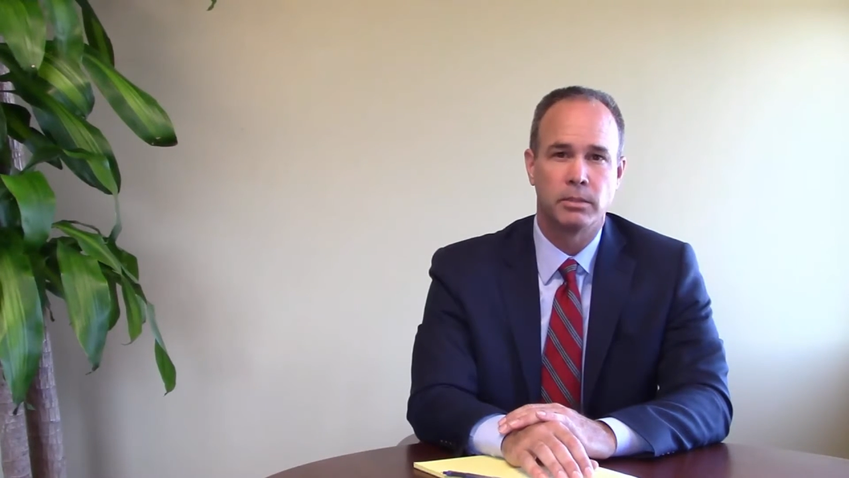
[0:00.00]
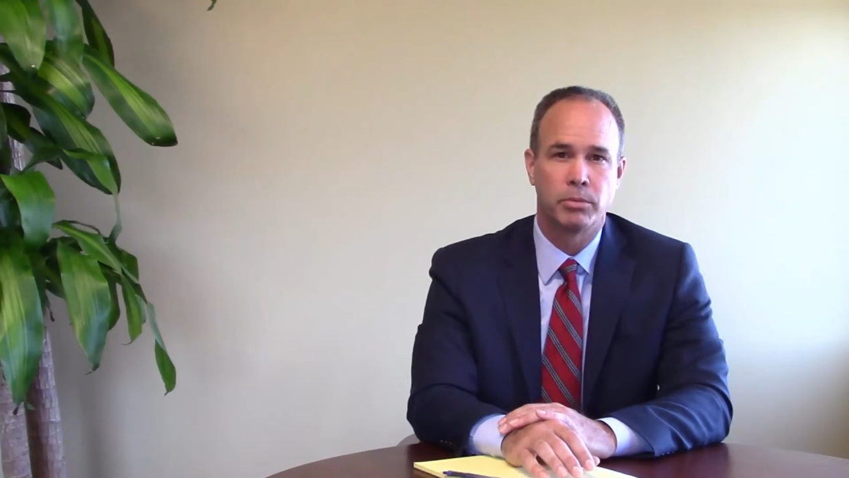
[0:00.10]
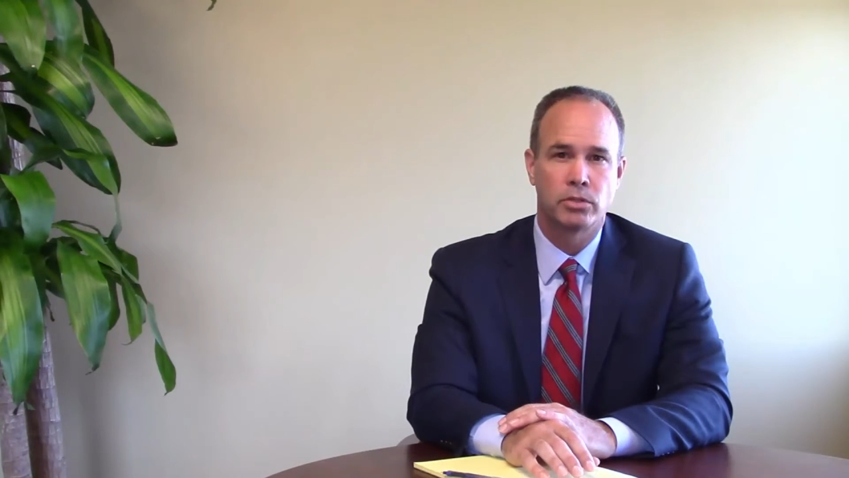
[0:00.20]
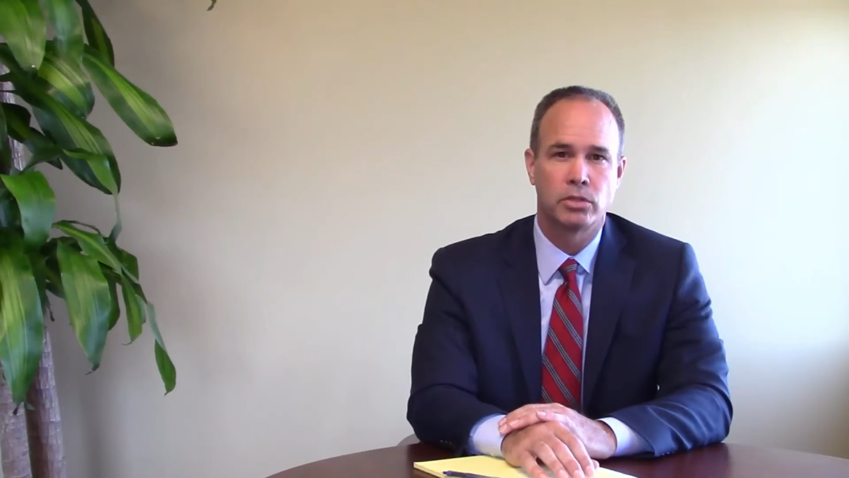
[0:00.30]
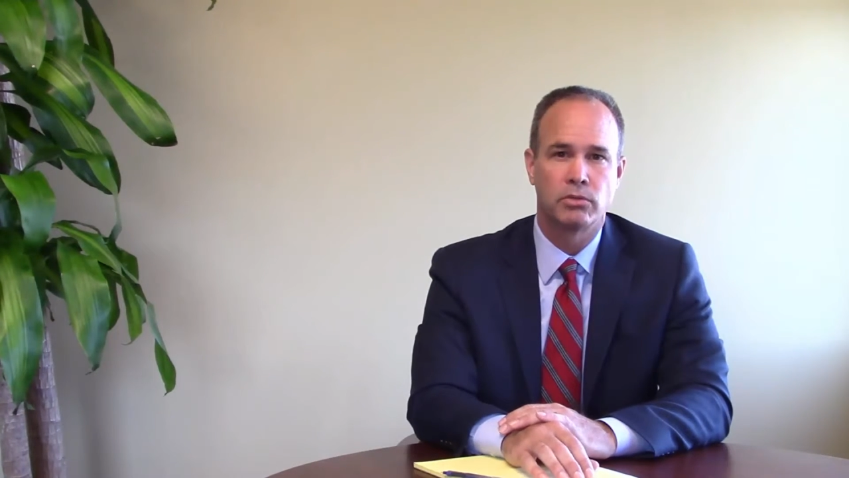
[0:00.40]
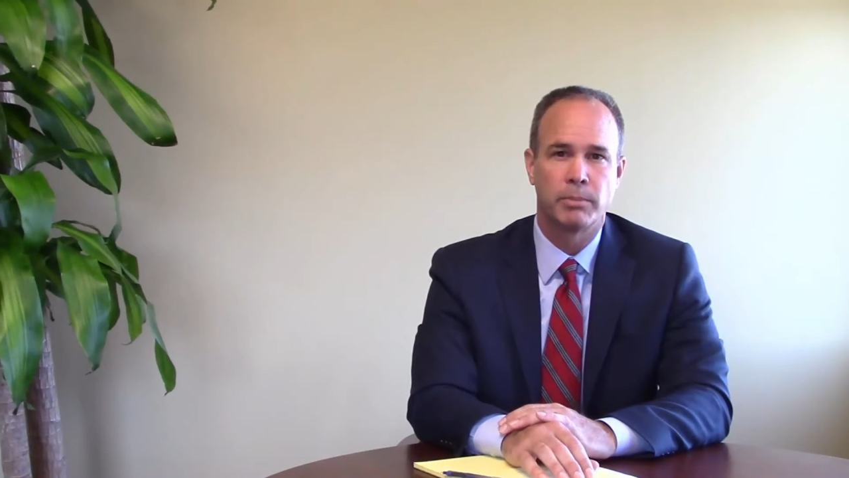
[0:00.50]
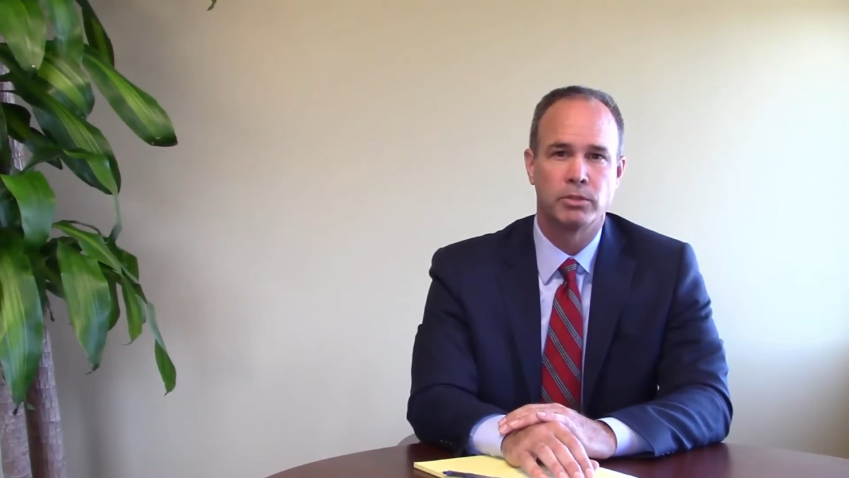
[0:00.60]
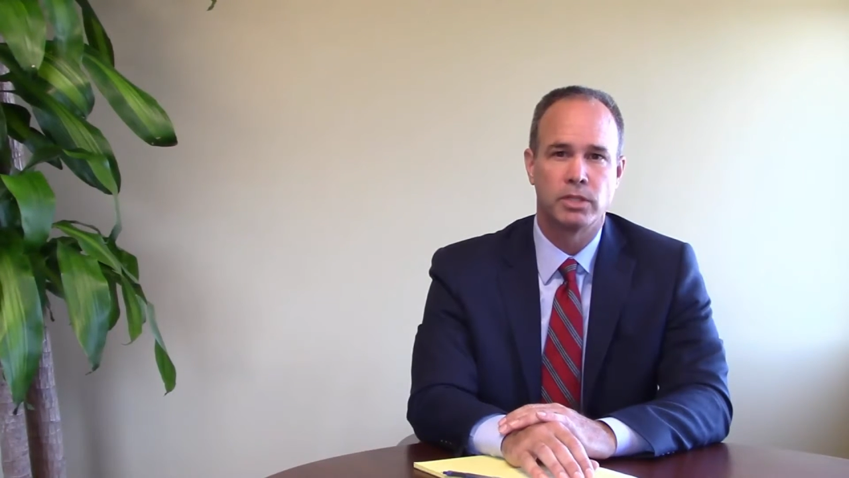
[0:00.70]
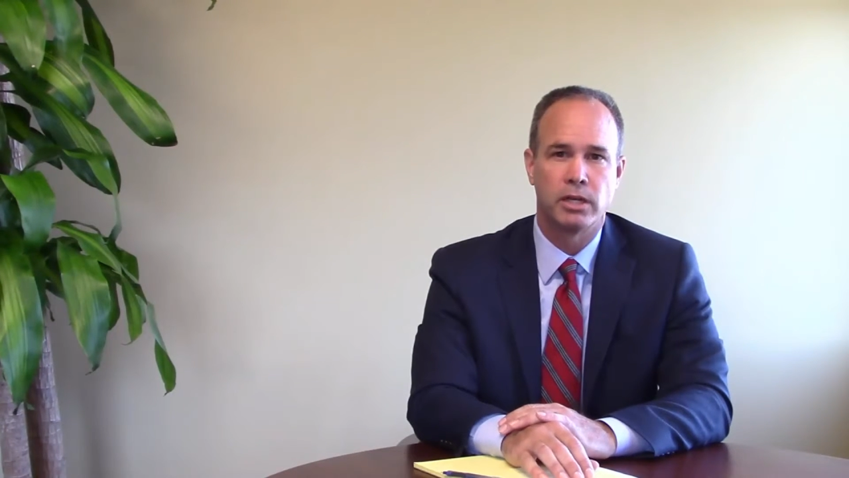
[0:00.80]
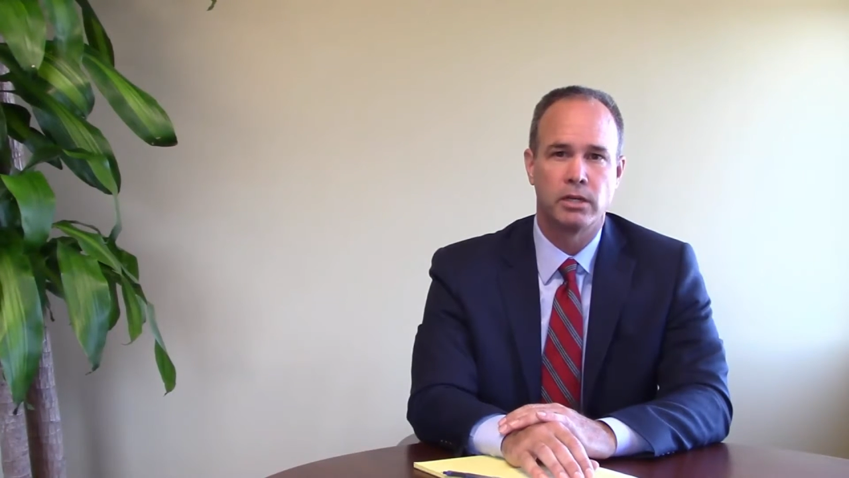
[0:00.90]
the personal
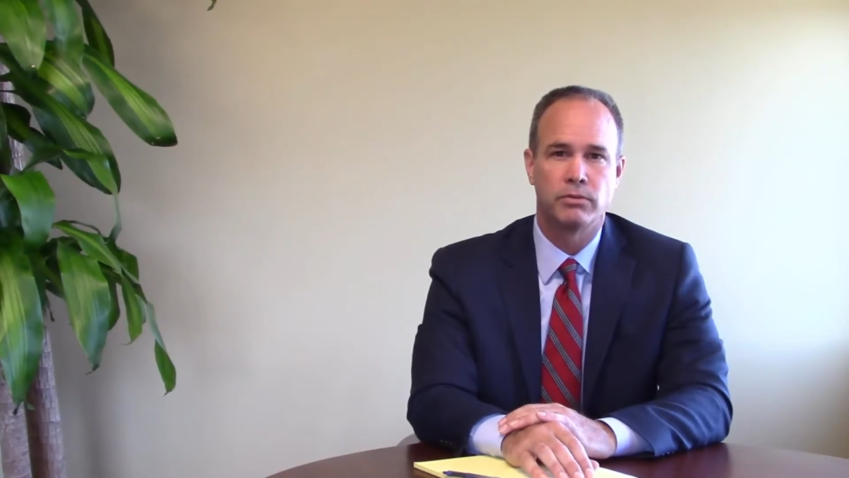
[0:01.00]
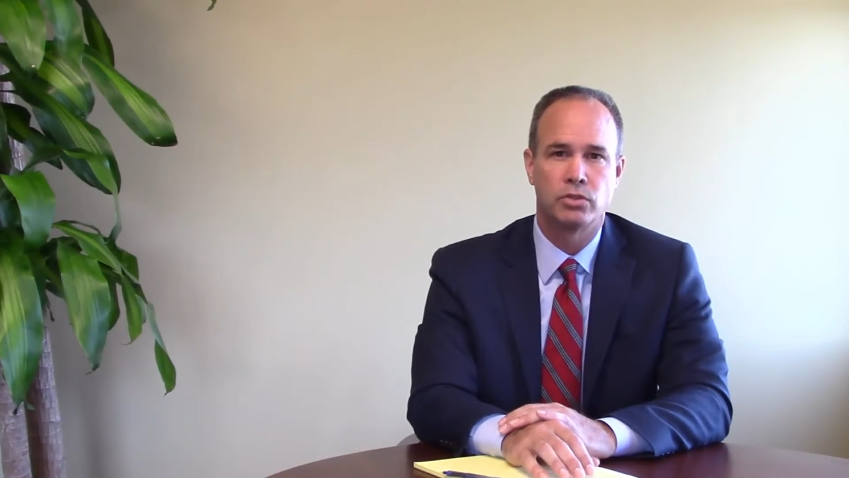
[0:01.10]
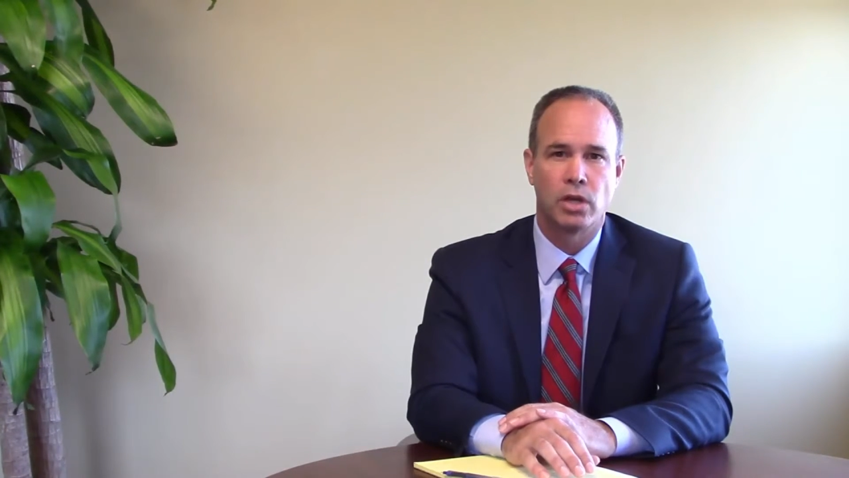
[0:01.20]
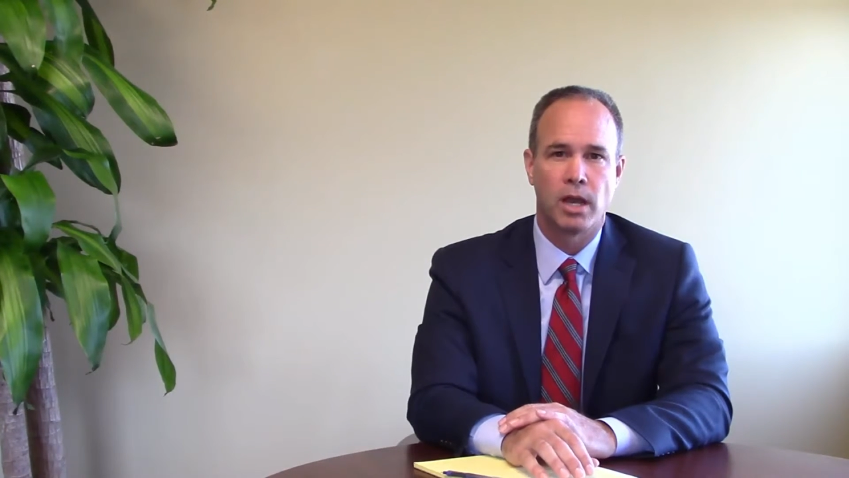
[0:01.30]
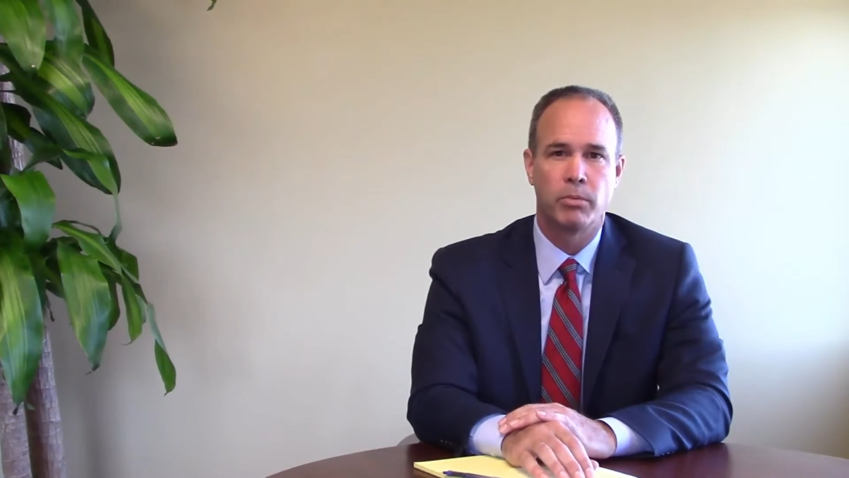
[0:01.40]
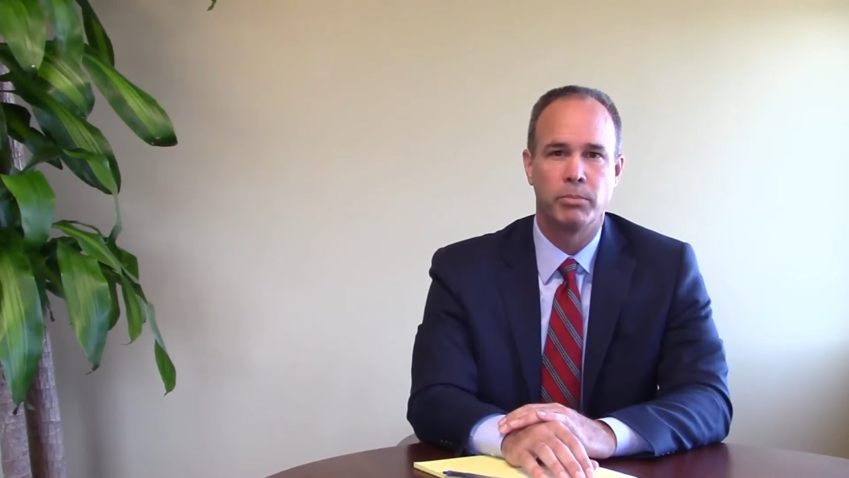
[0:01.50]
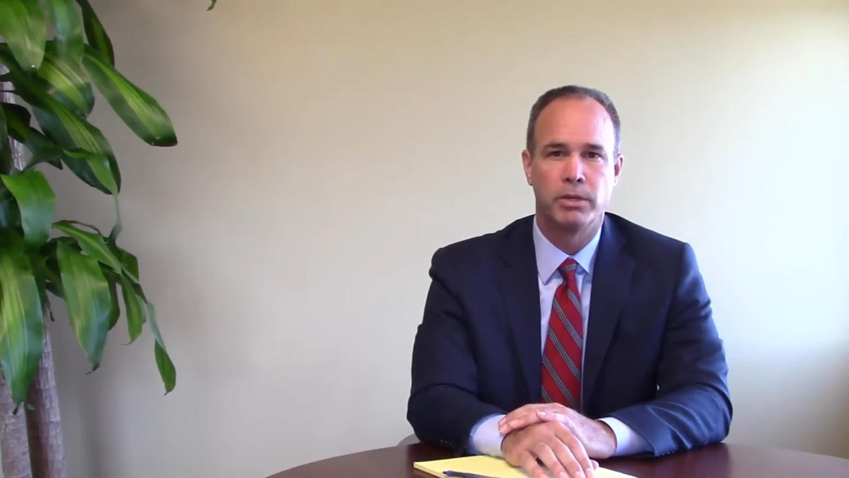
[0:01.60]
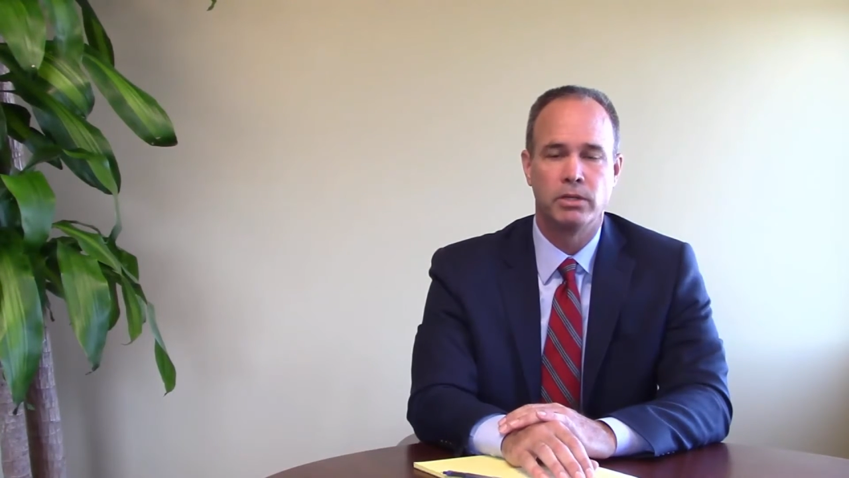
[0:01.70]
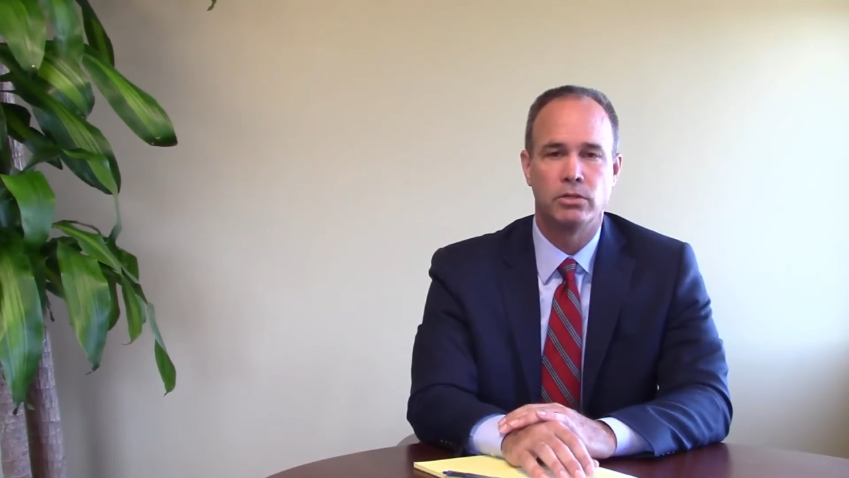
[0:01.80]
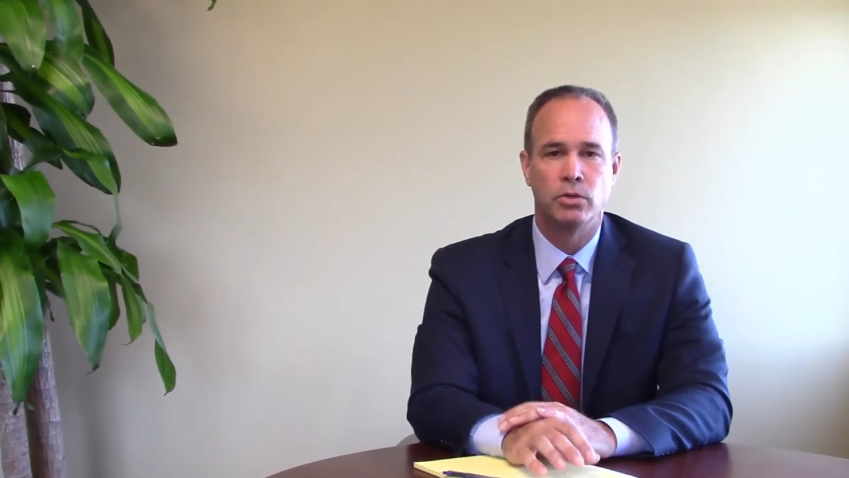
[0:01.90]
representative's job would
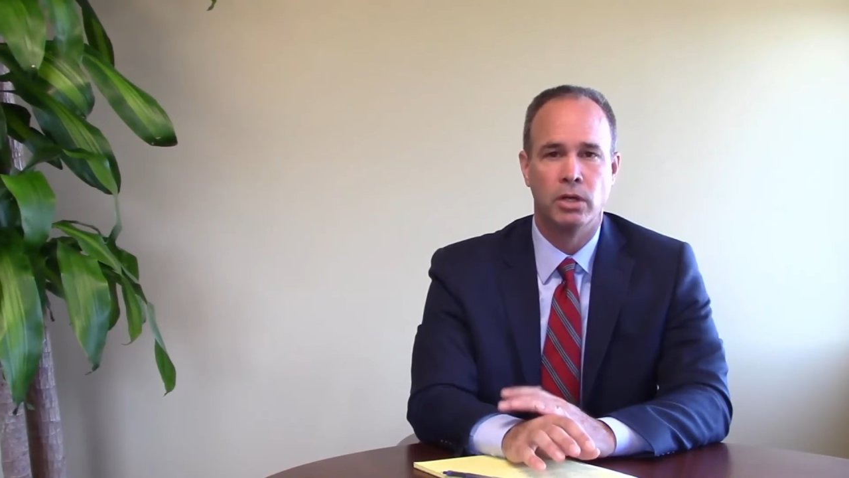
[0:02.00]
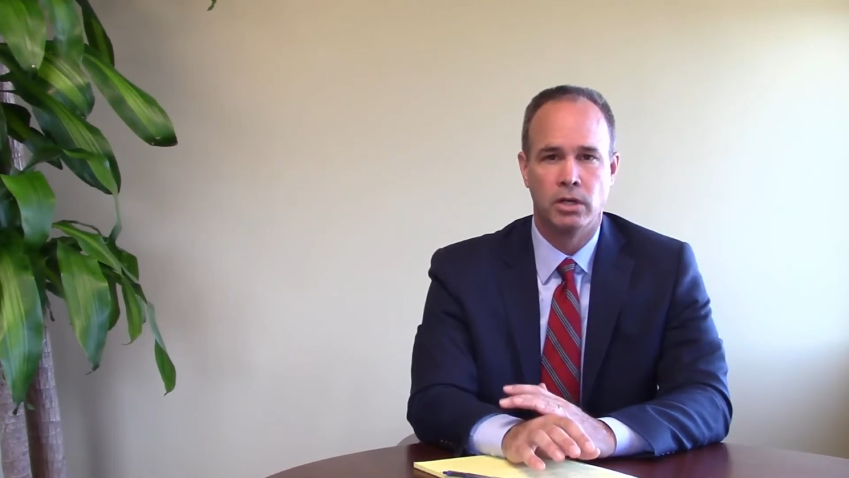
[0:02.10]
be to